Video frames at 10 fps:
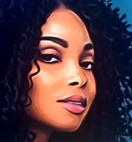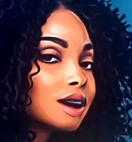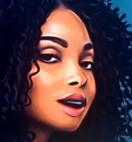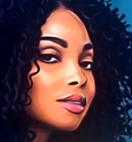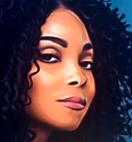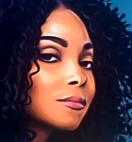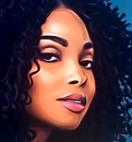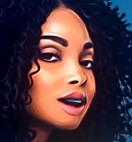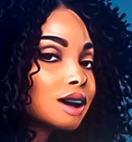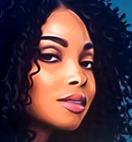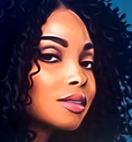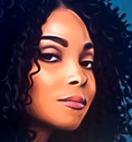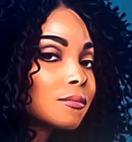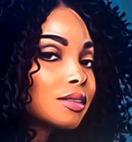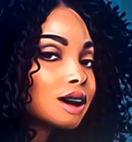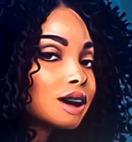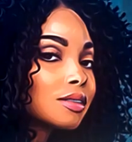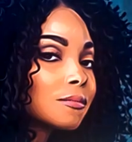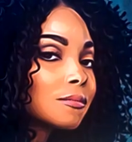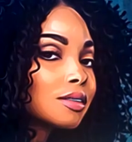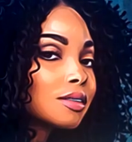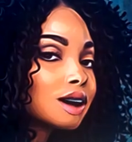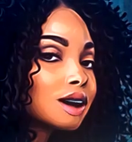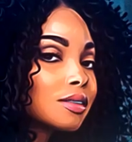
So they go to visit his dad's tombstone.